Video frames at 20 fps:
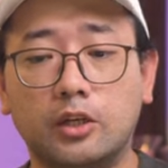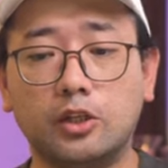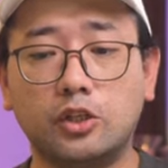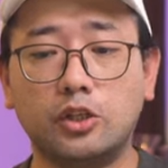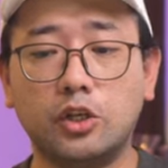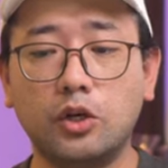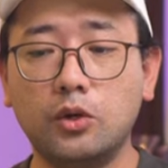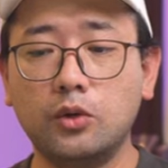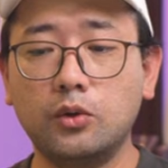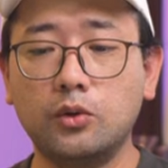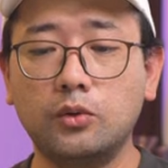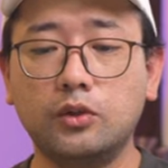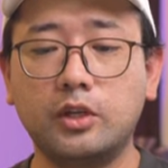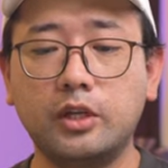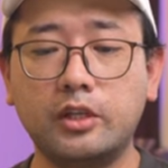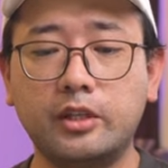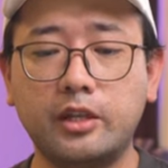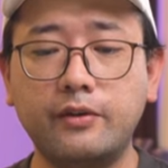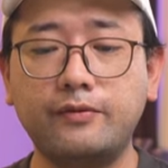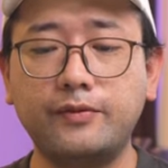so
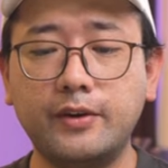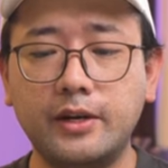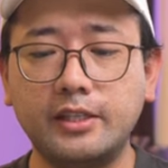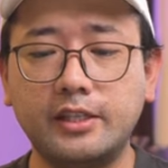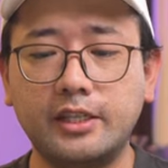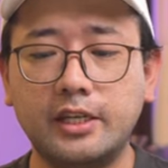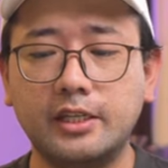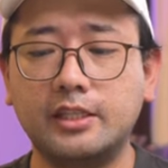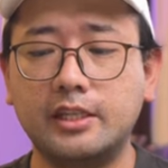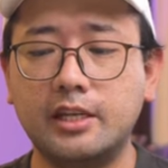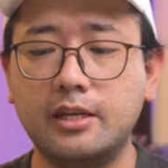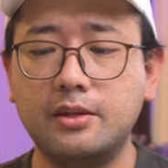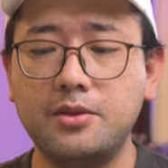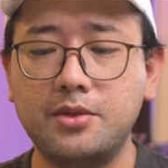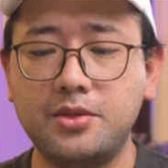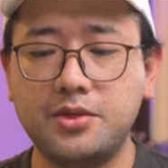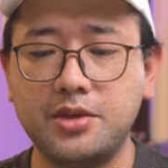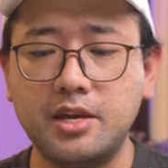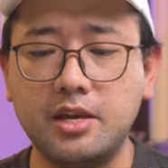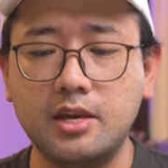the differences in
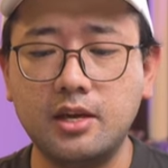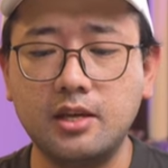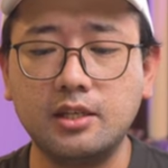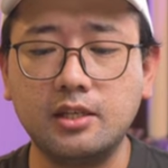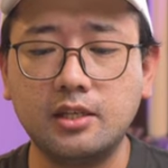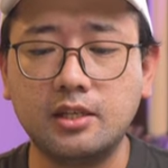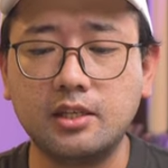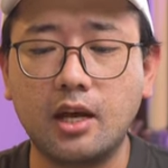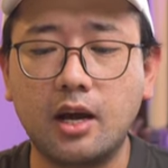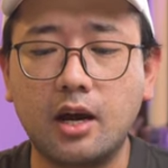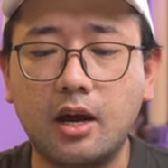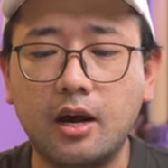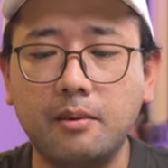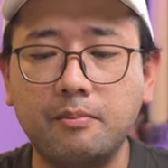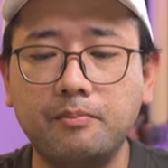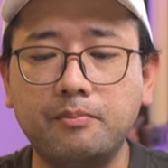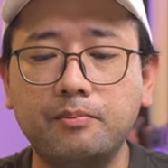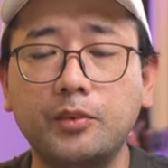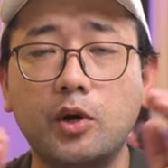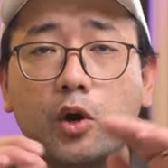these
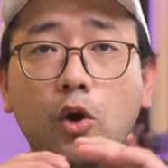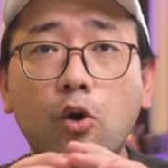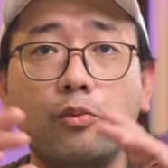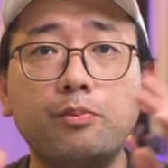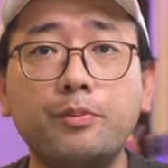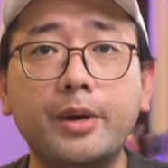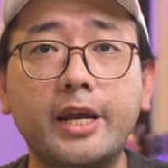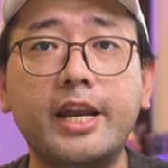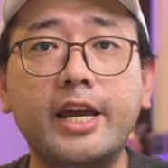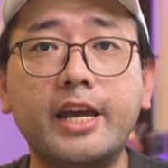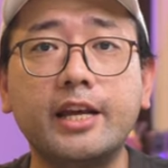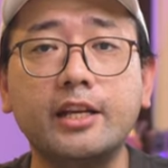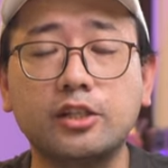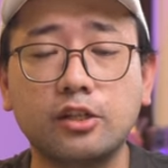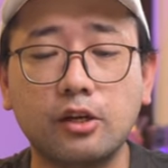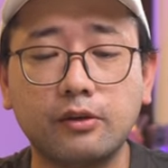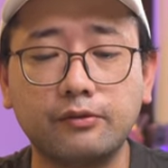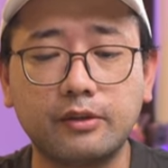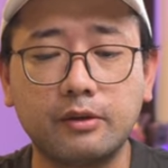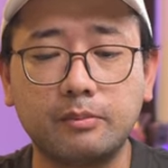um, openings
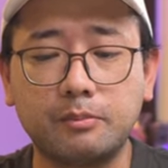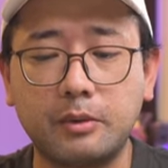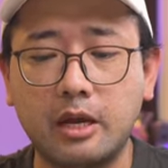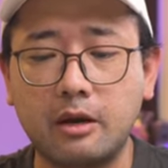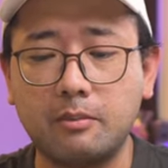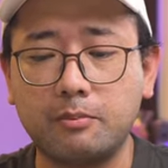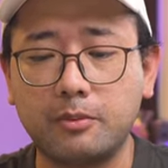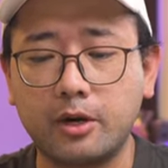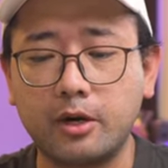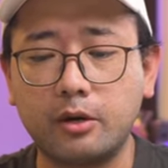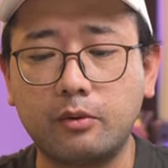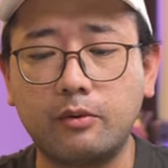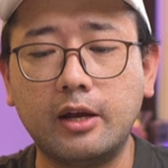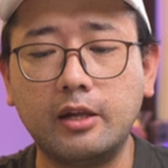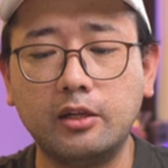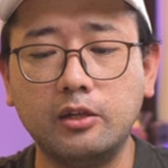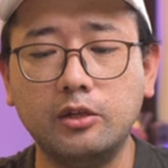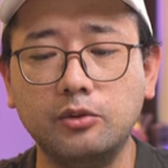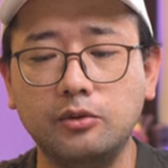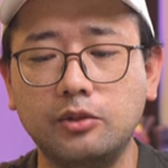of the paper
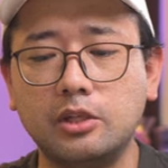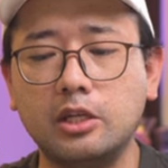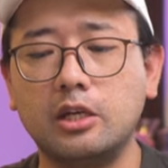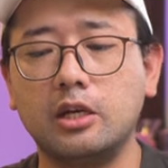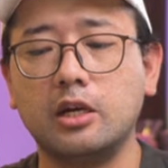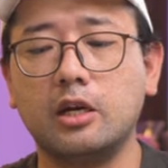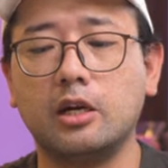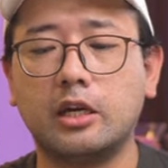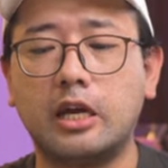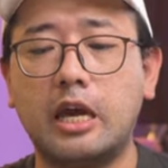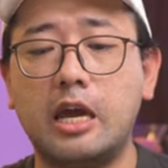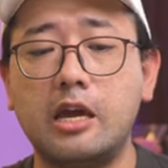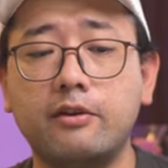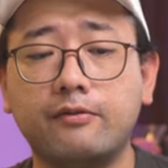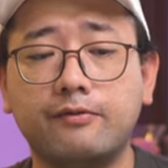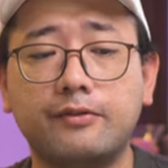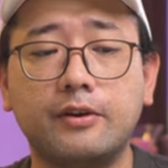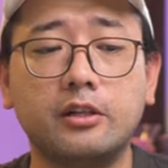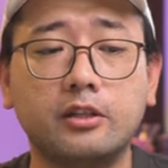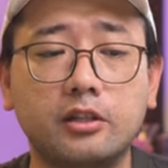while using a cake
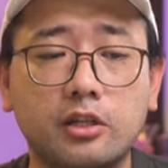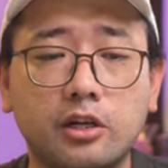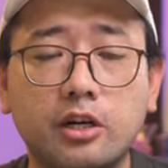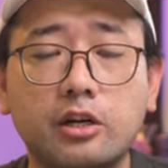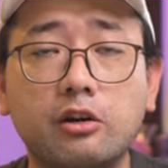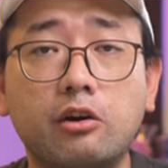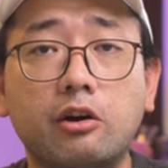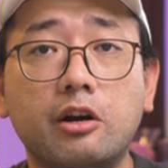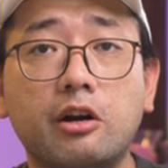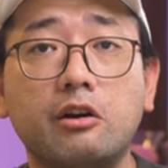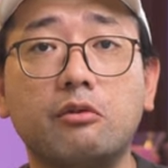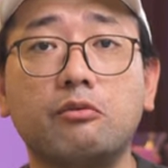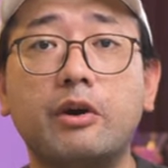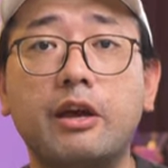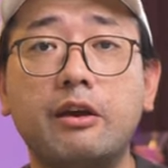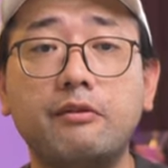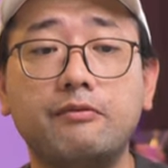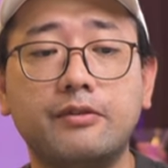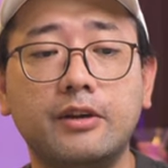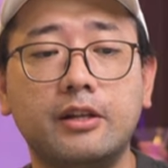filter or a
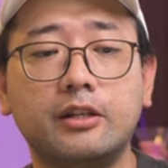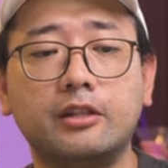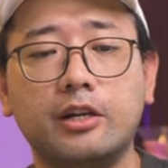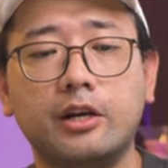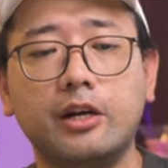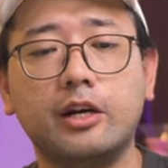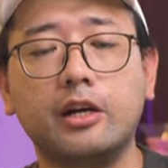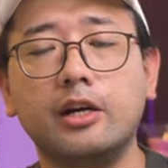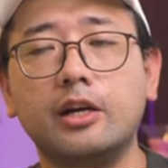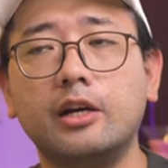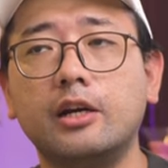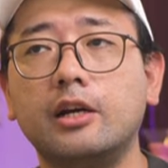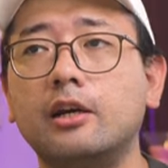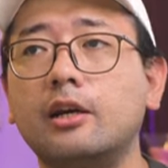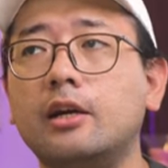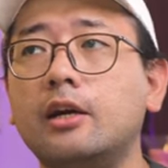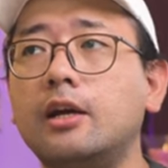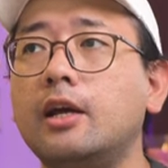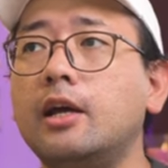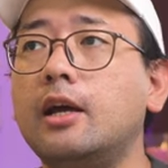wave filter
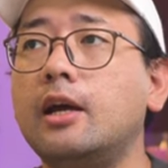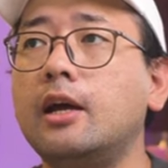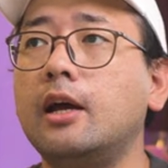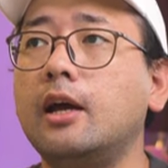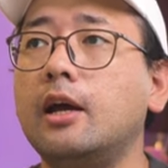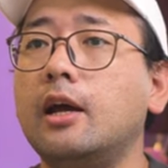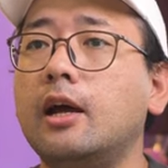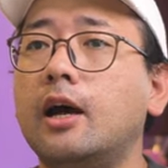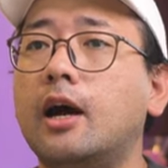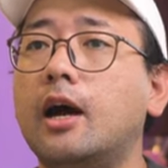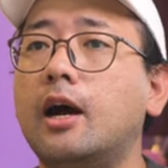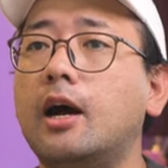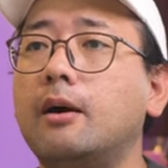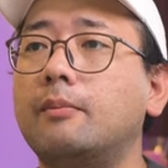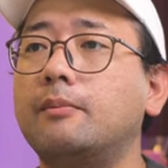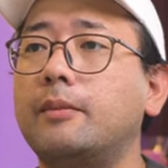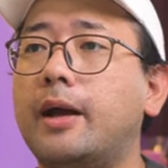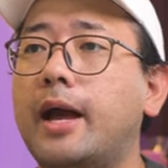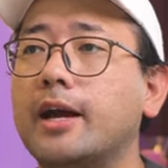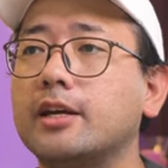
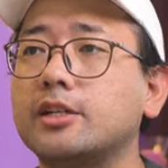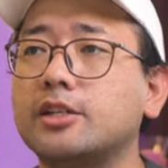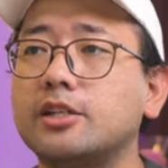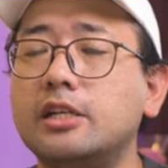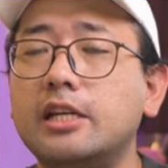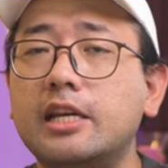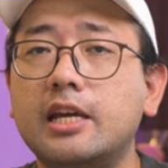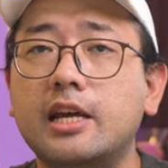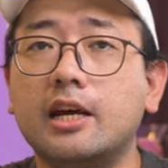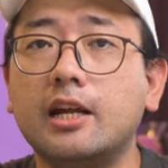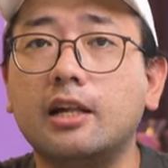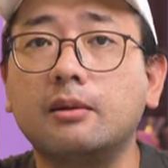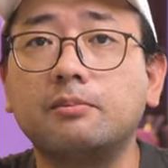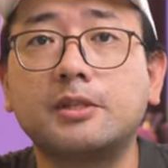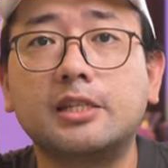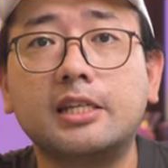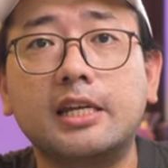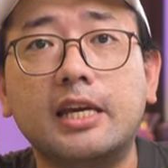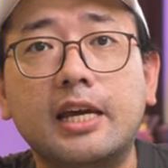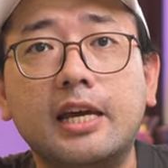um, actually helps